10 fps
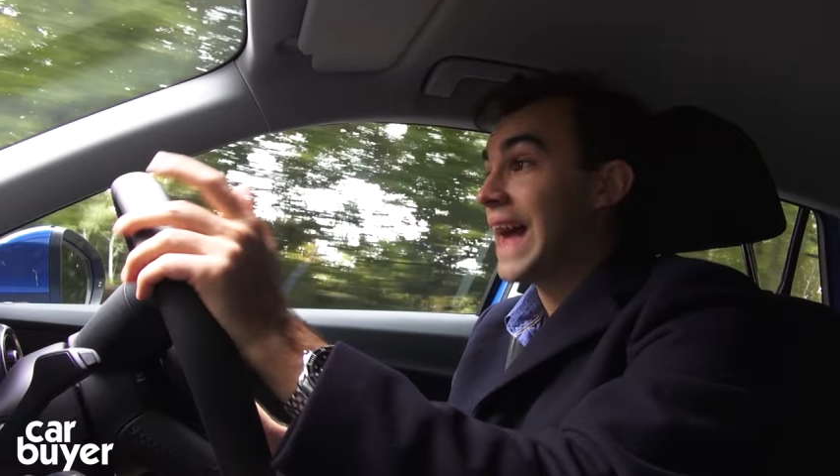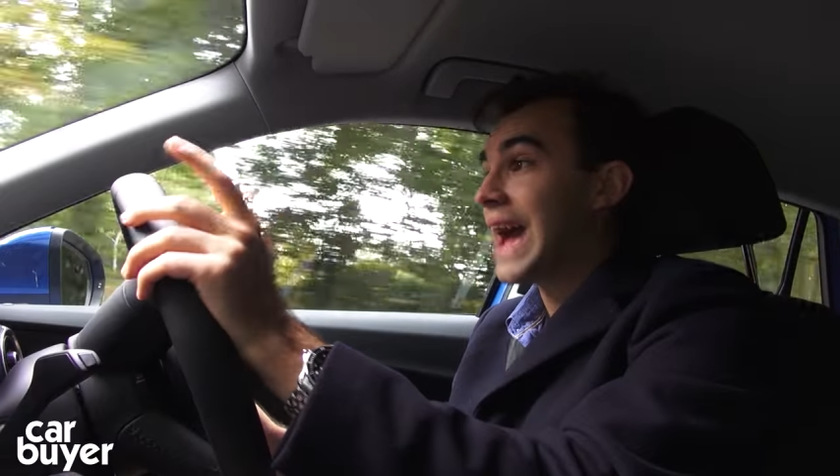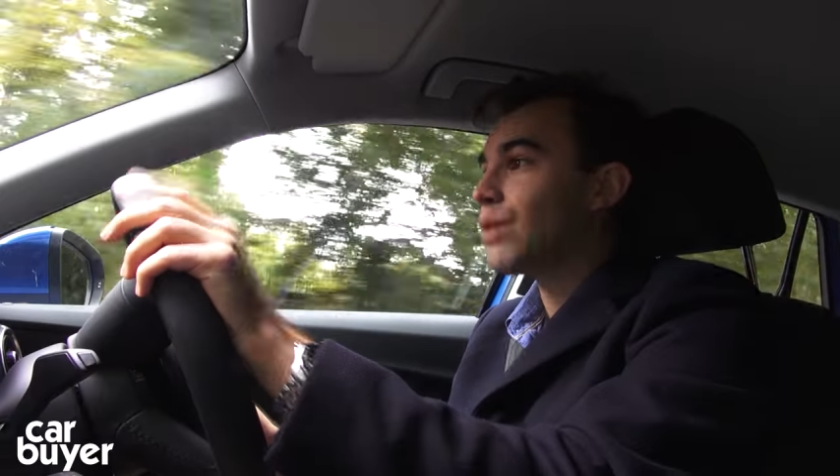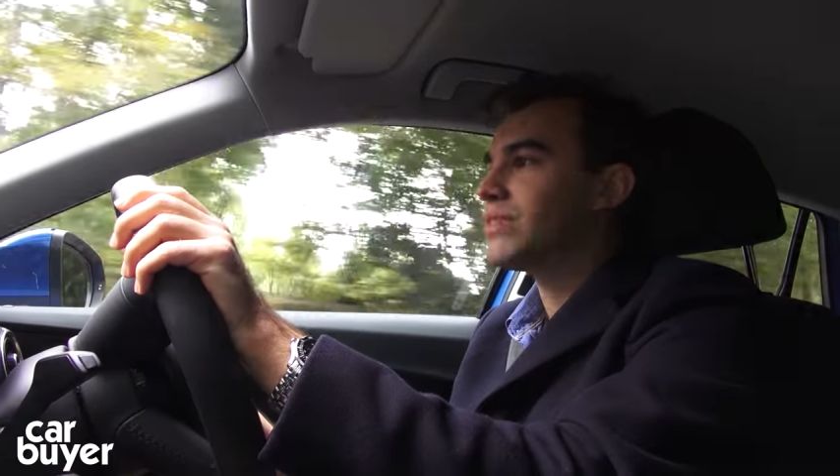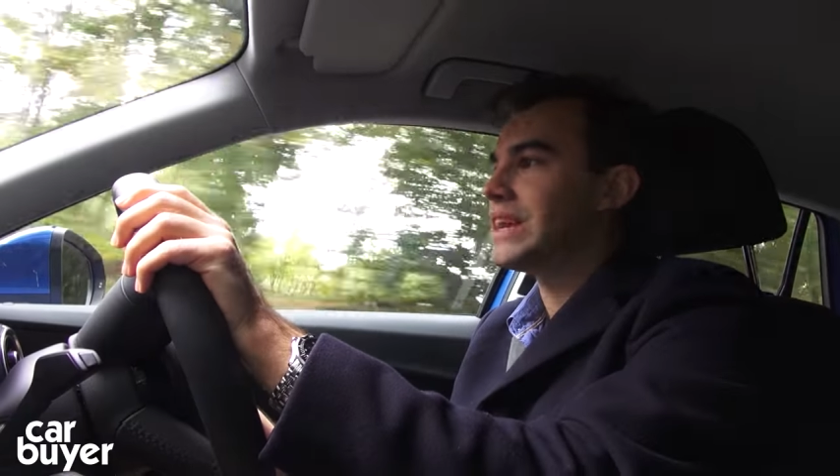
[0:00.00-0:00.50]

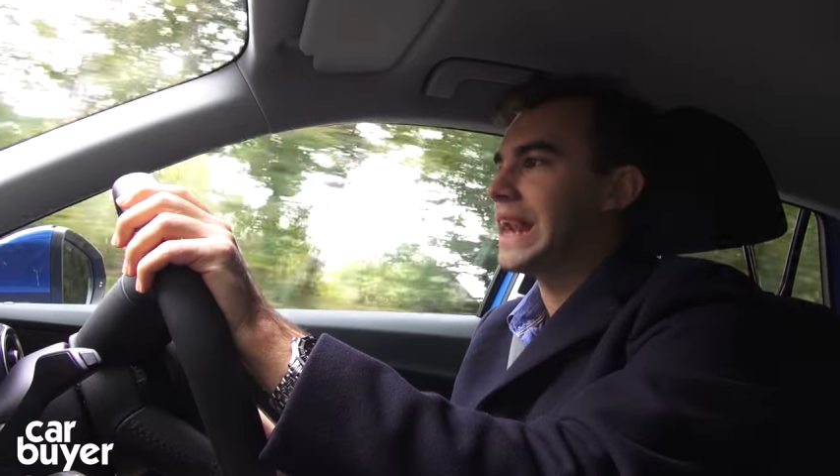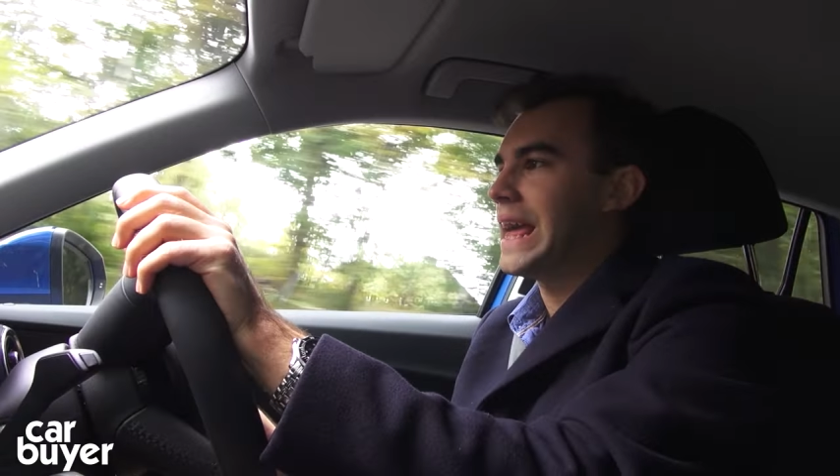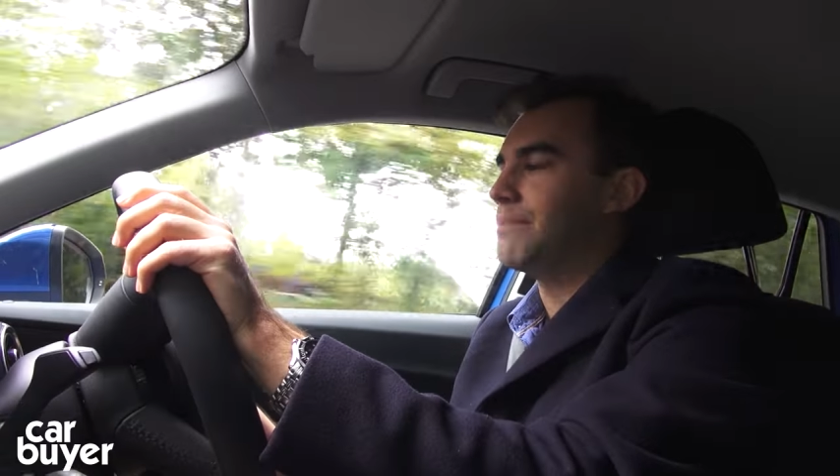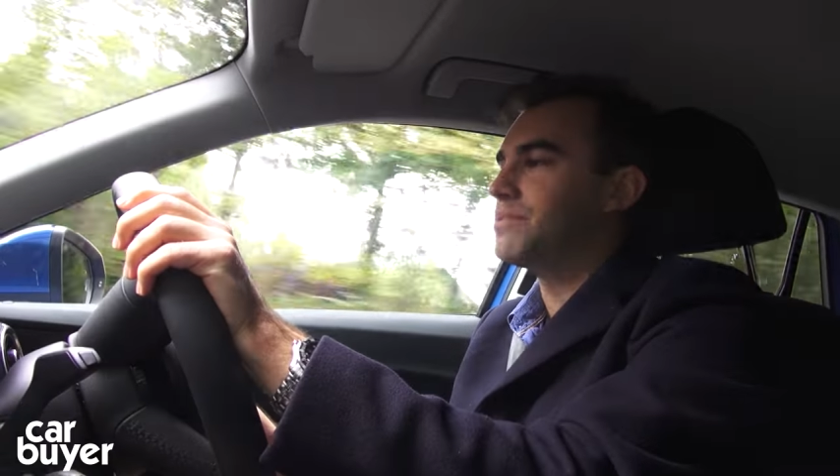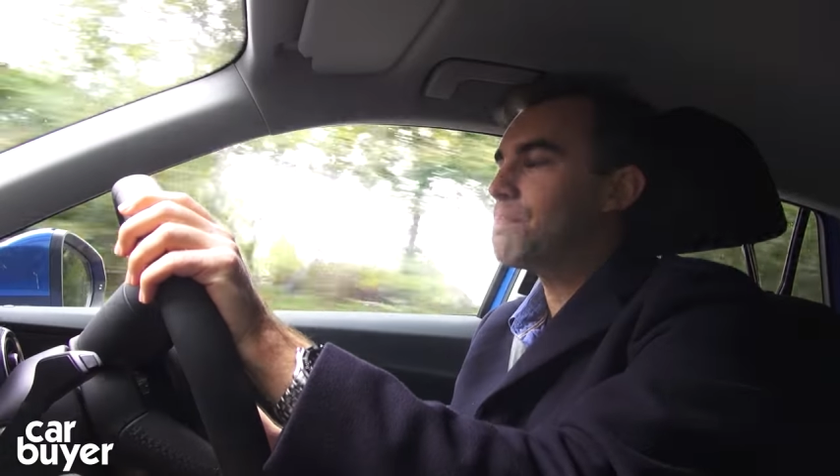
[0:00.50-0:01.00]
Audi
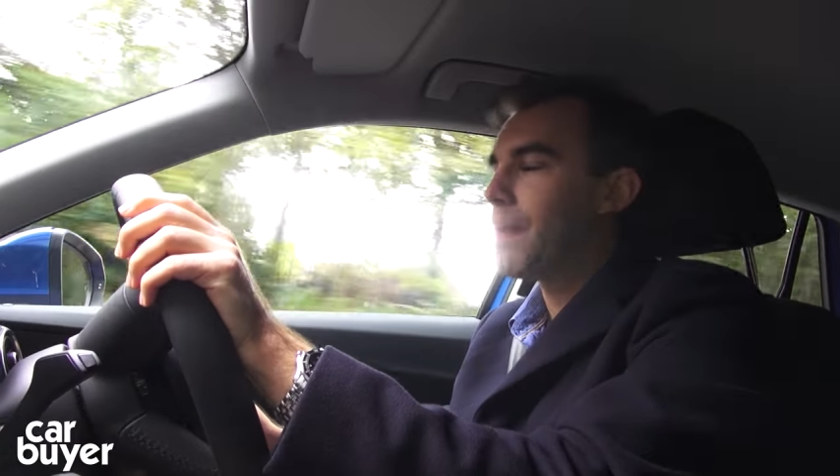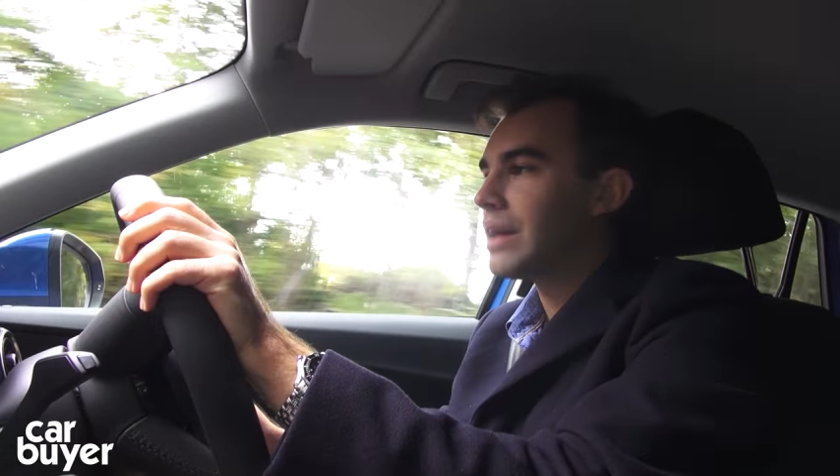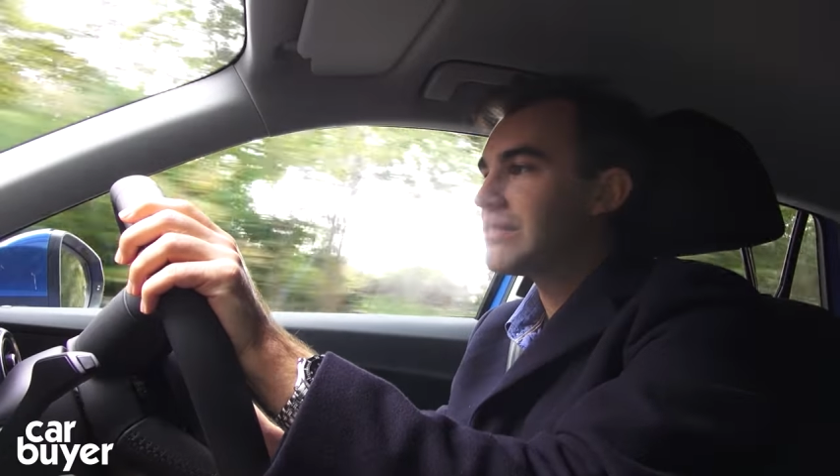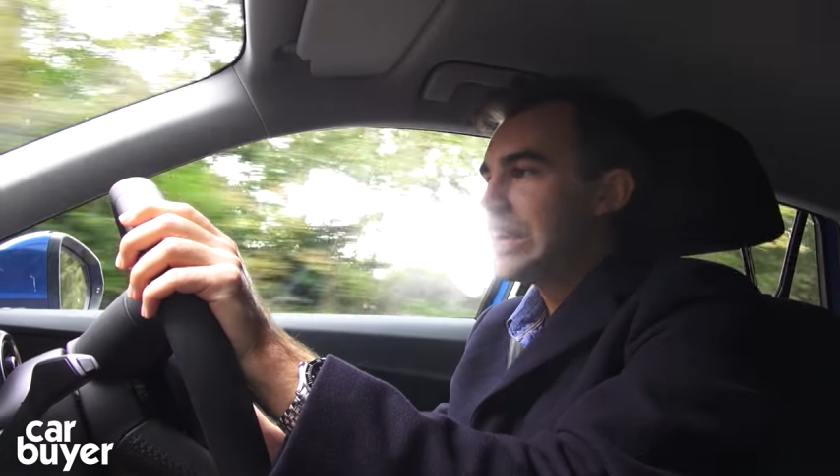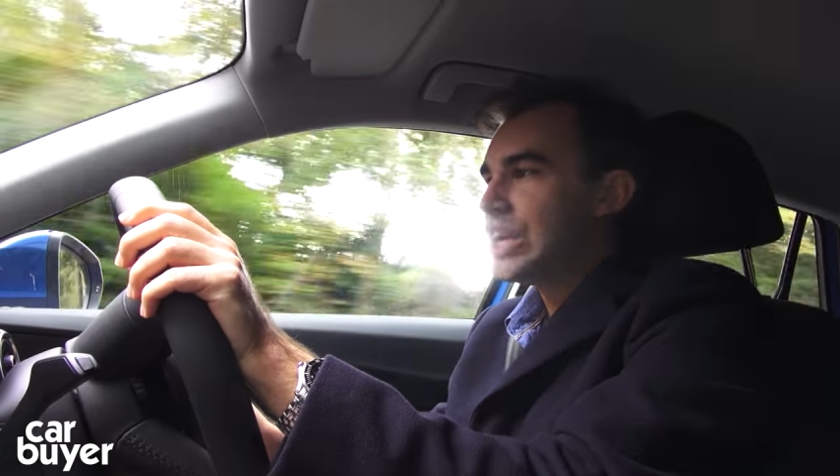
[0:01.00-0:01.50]
claims, but